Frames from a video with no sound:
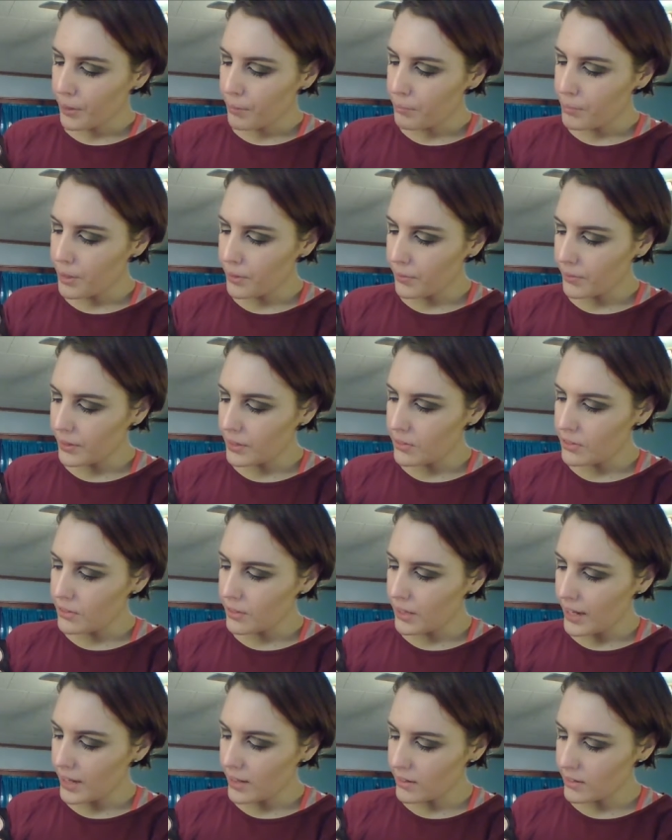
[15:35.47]
But I really do
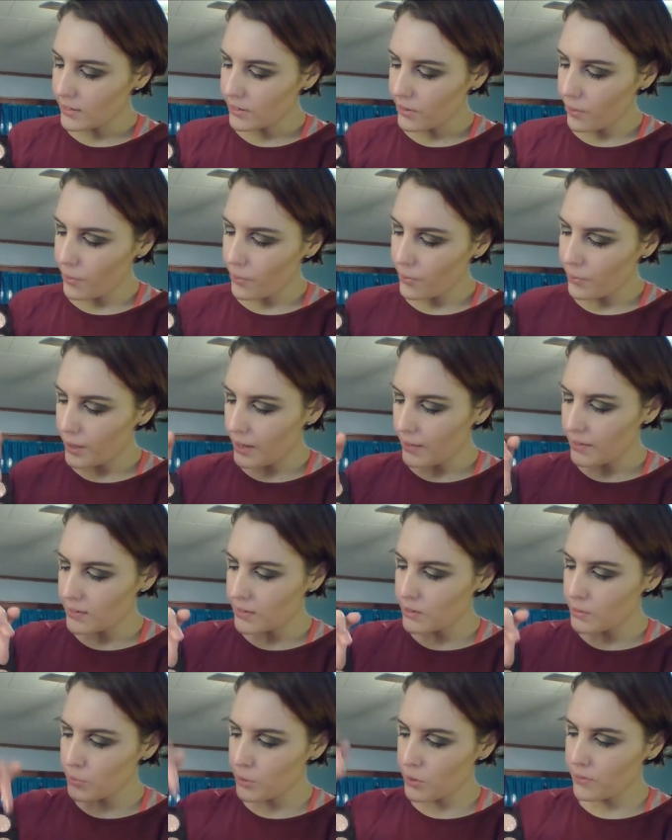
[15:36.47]
like this gold, and this
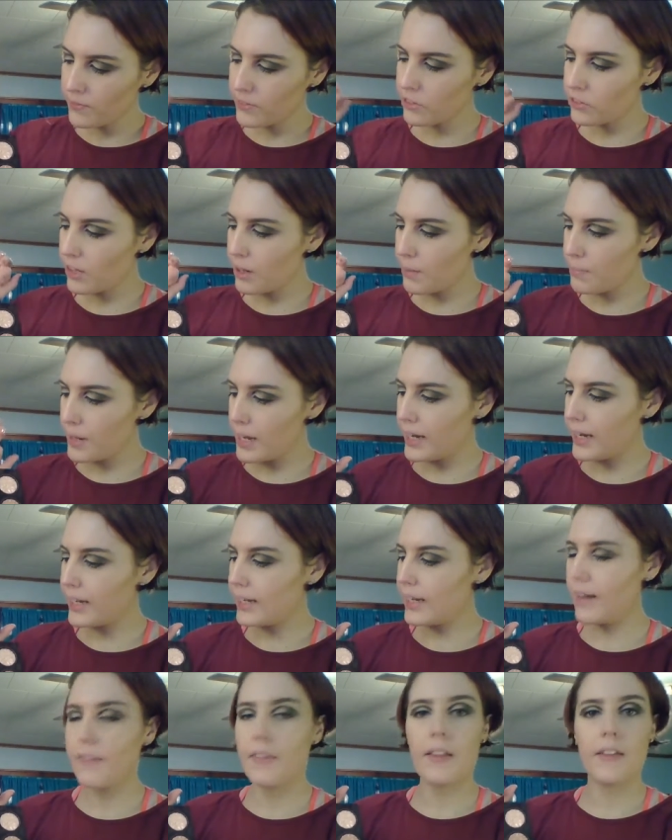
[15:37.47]
is more of a
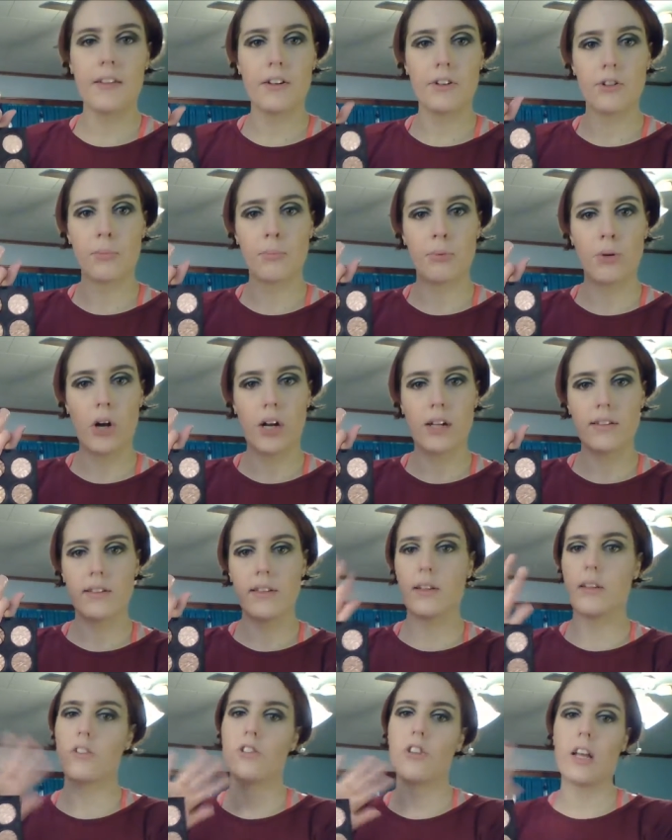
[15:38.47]
champagne, and then there's a
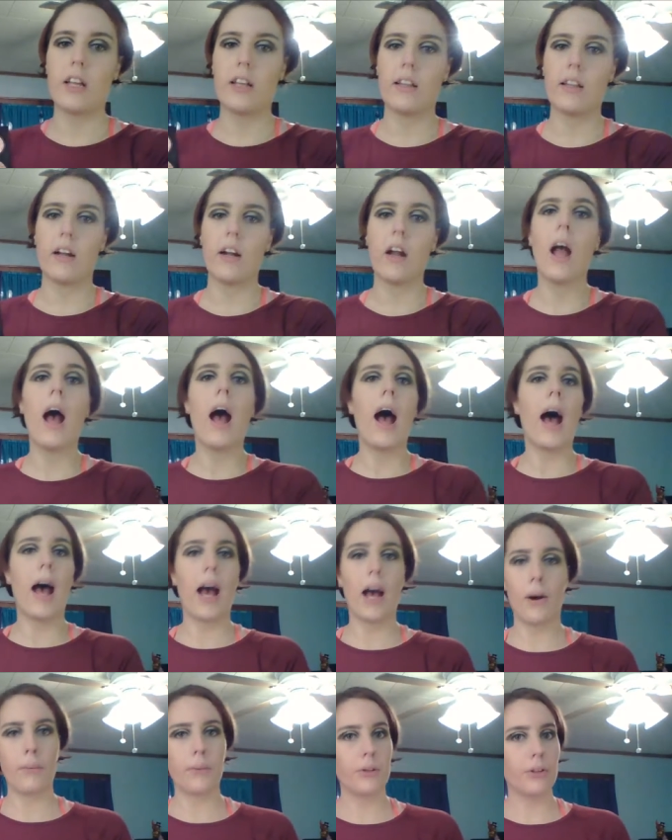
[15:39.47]
bronzy shade in there.
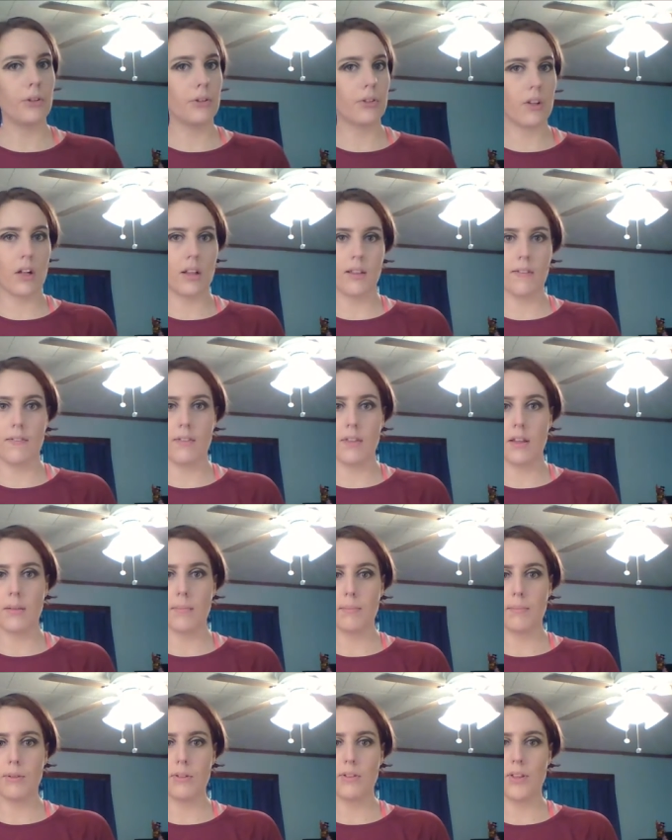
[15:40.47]
I will use all of them,
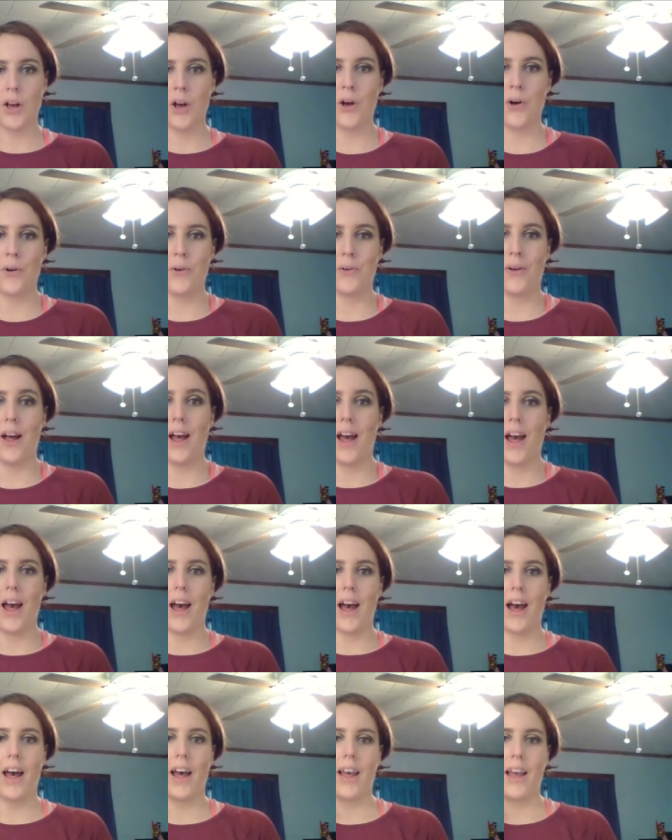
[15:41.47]
so
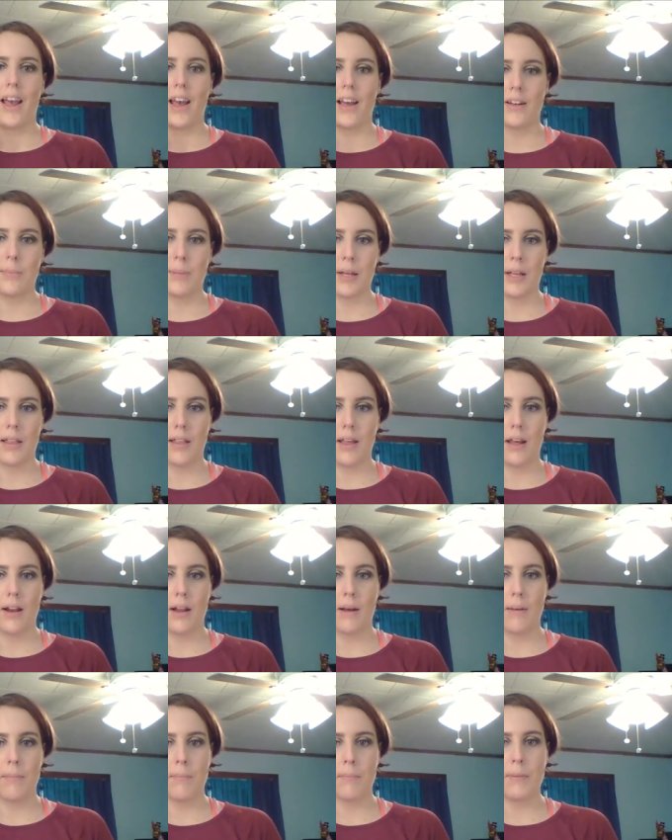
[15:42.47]
I had to pick that
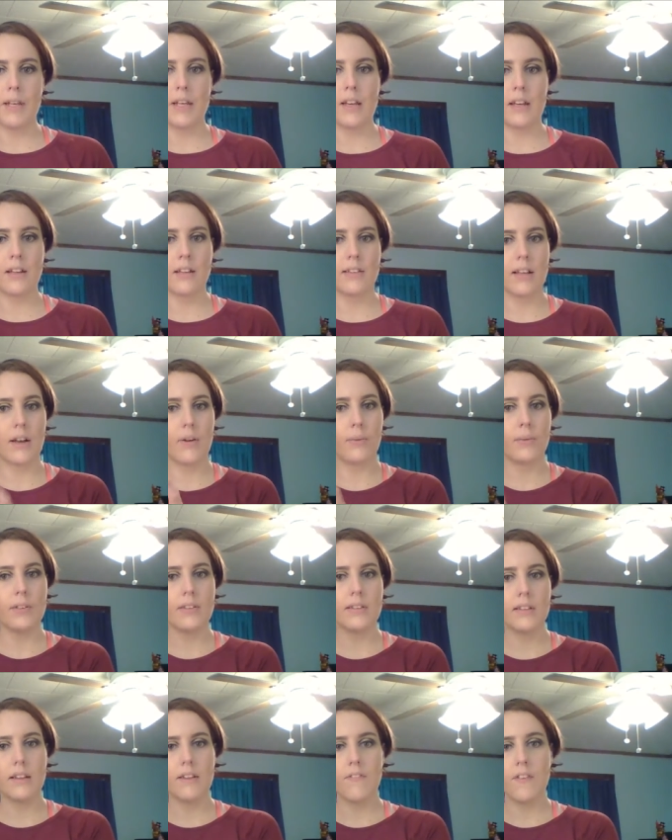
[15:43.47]
up because I
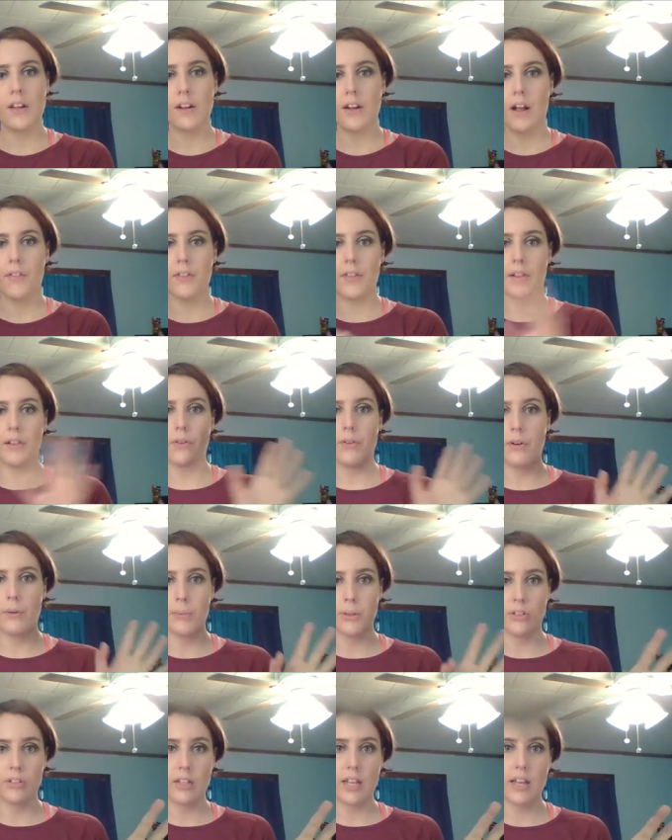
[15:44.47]
recently found out that Laura
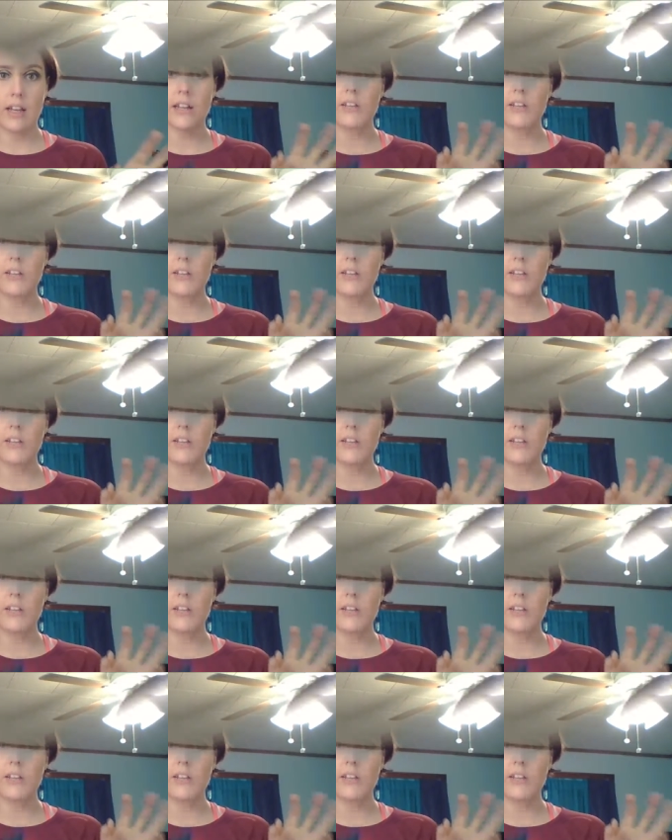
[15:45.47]
Mercier